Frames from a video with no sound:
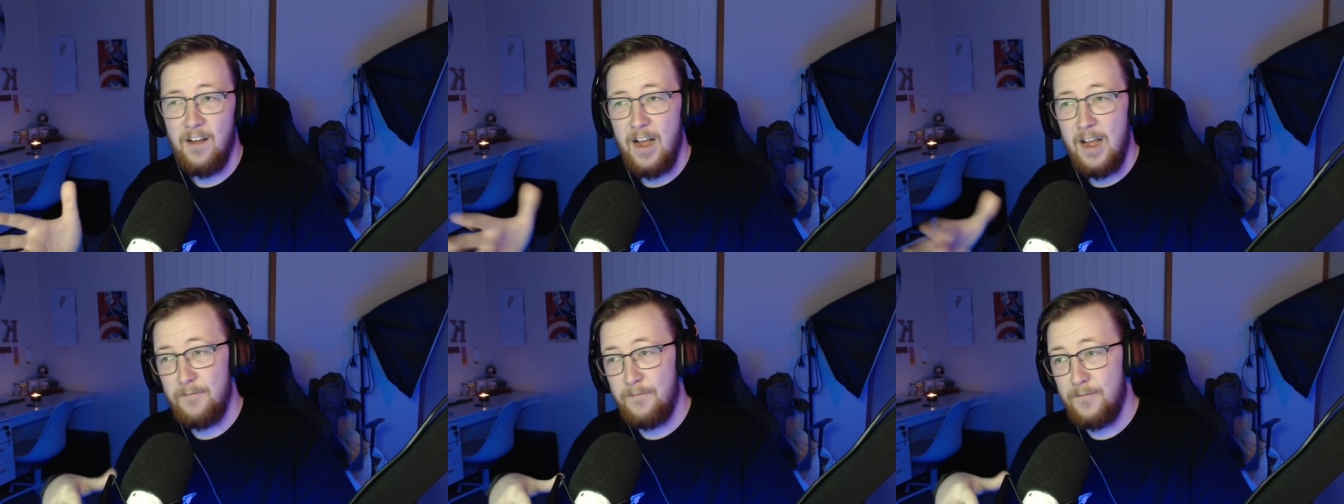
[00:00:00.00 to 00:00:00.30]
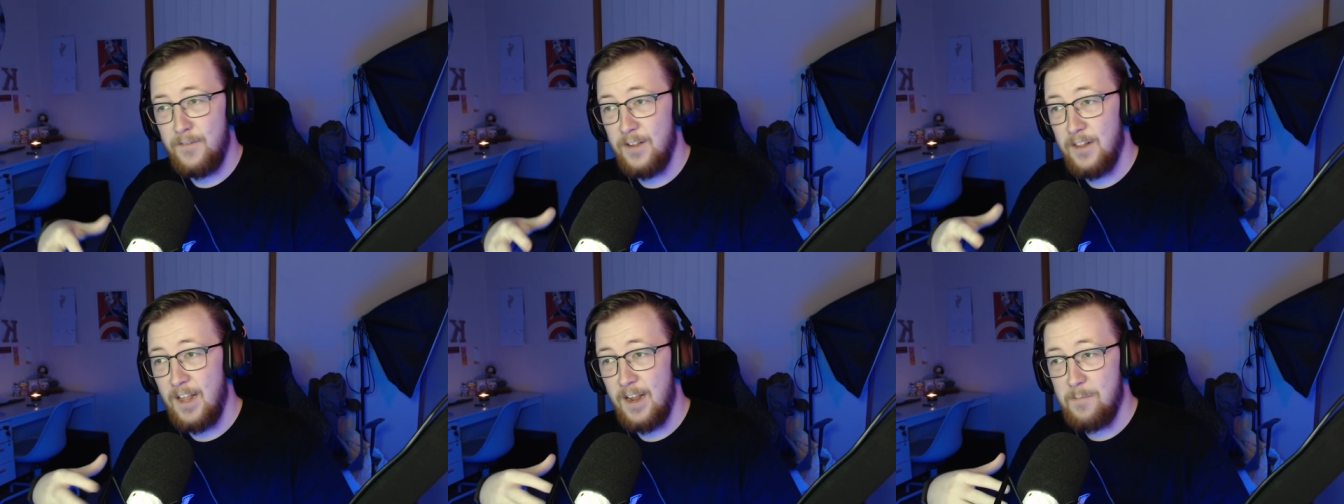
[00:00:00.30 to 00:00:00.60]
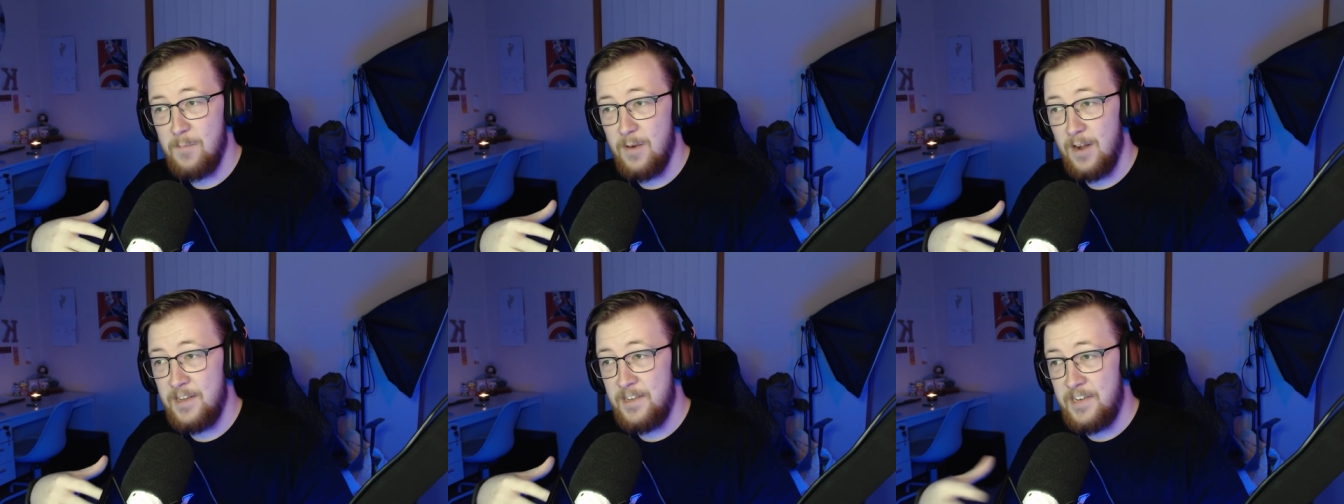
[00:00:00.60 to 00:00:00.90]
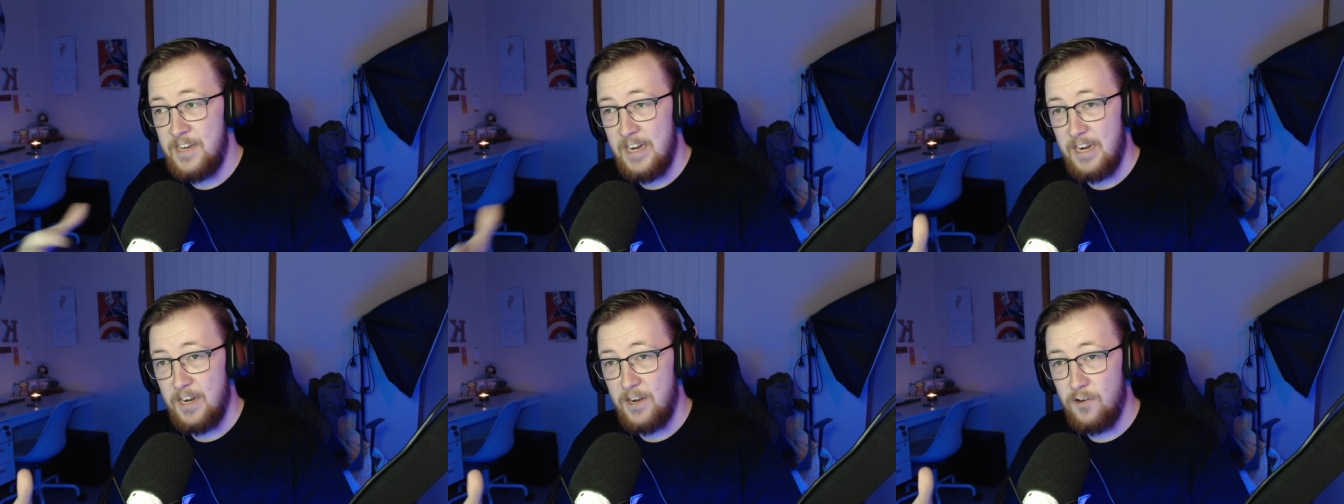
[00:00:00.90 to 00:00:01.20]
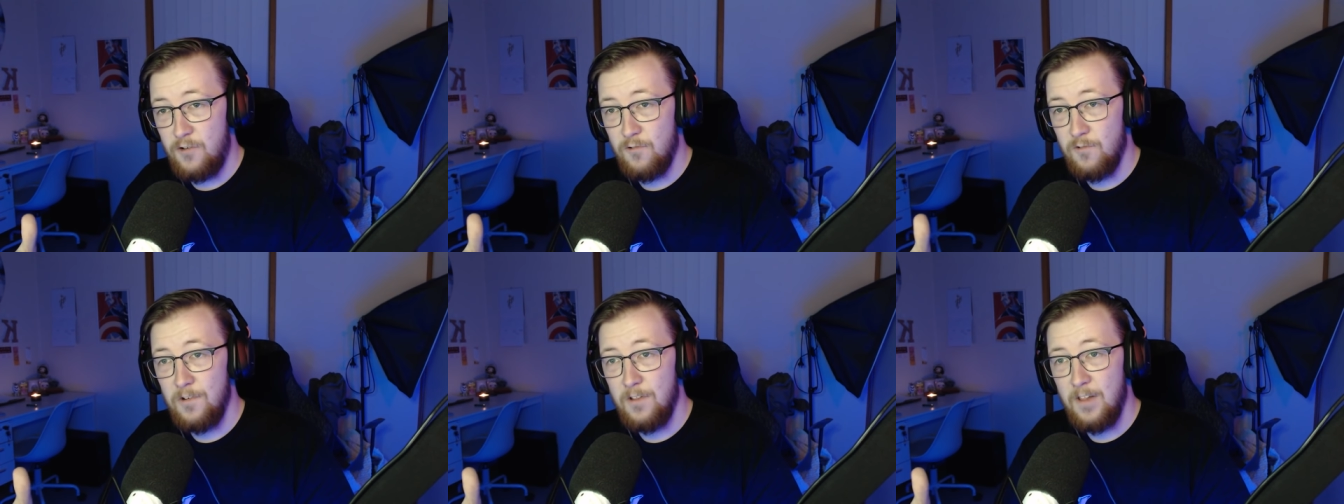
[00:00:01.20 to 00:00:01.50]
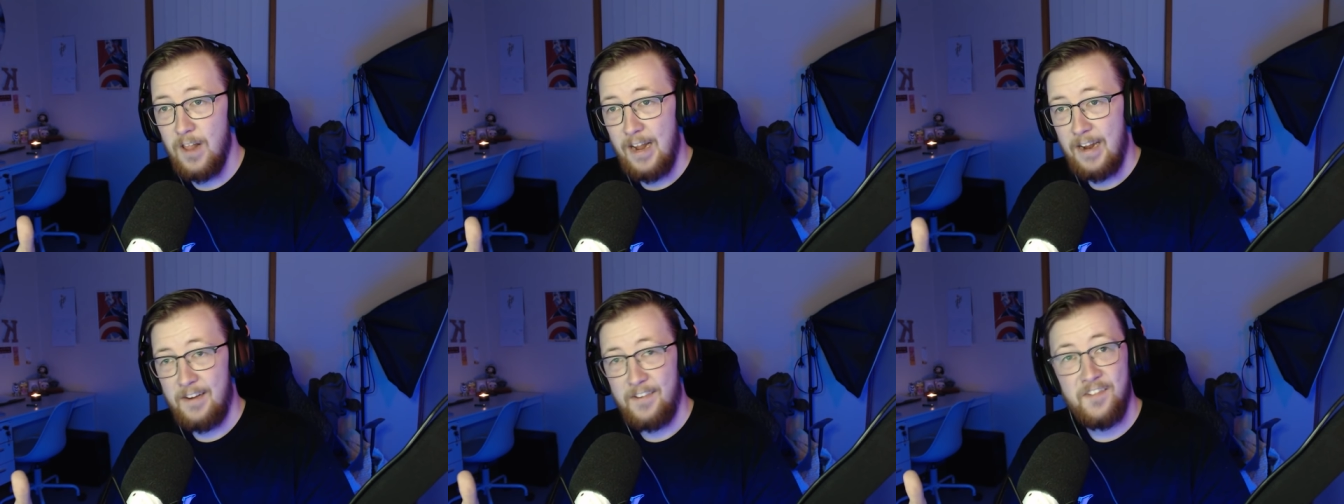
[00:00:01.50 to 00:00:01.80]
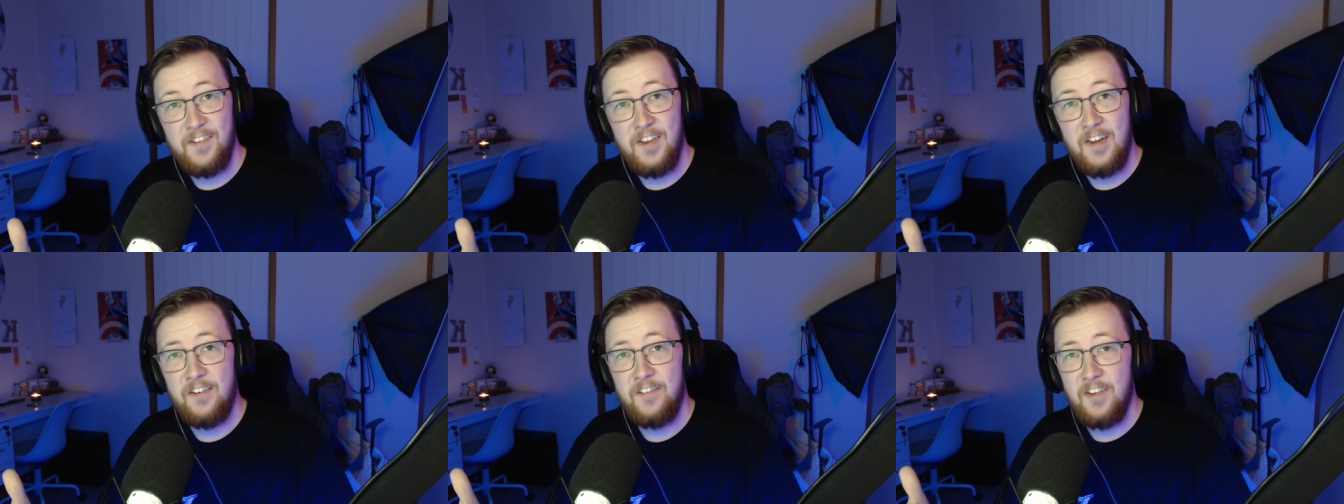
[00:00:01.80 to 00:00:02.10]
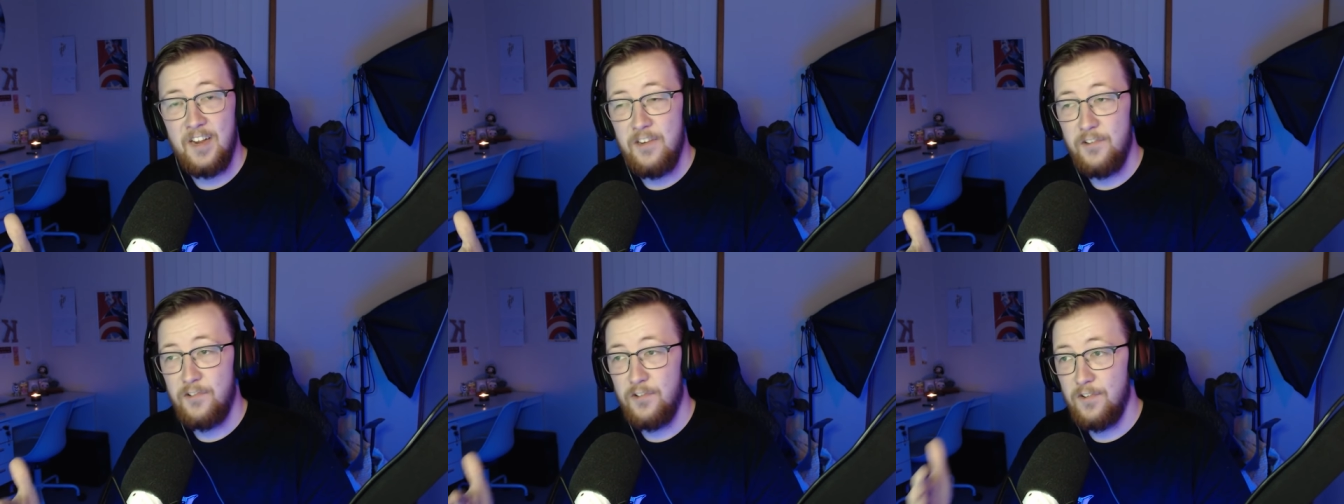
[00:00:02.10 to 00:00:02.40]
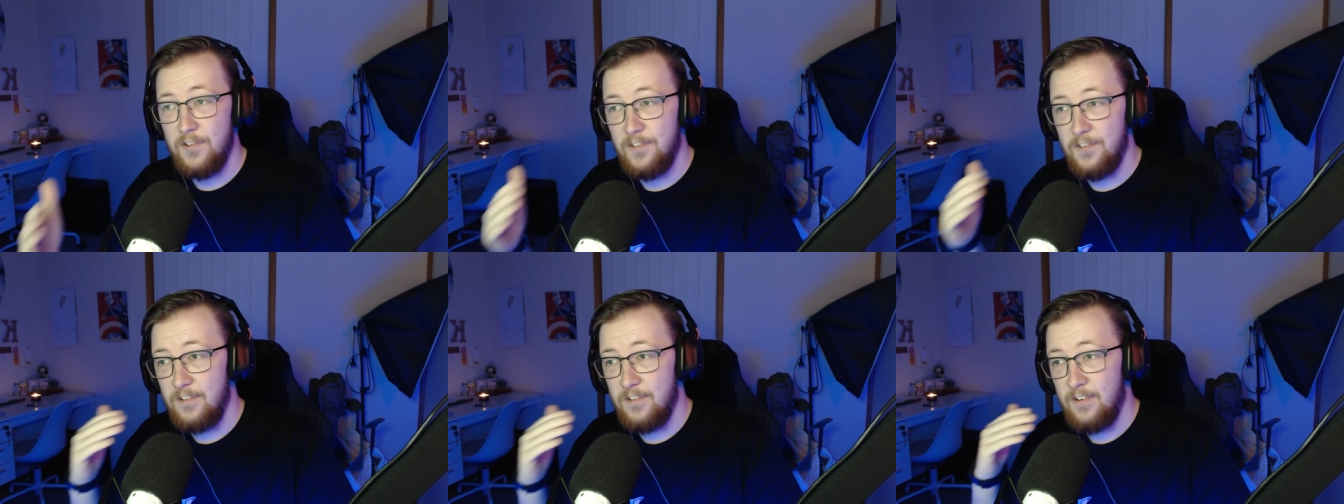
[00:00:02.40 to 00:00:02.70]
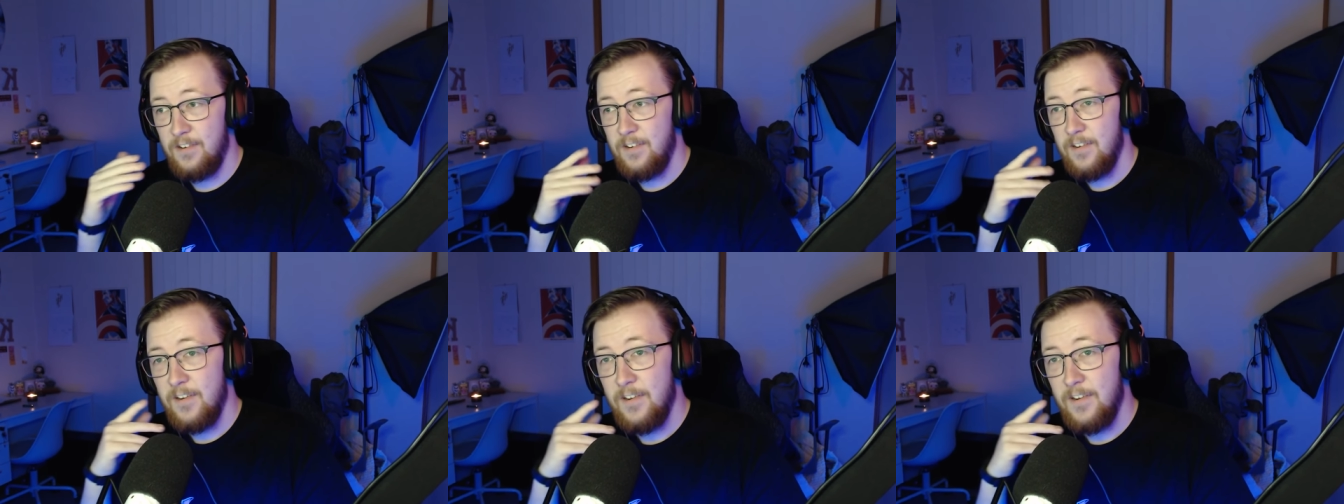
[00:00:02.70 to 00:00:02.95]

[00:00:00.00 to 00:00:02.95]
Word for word: I feel like my dick grew like six inches.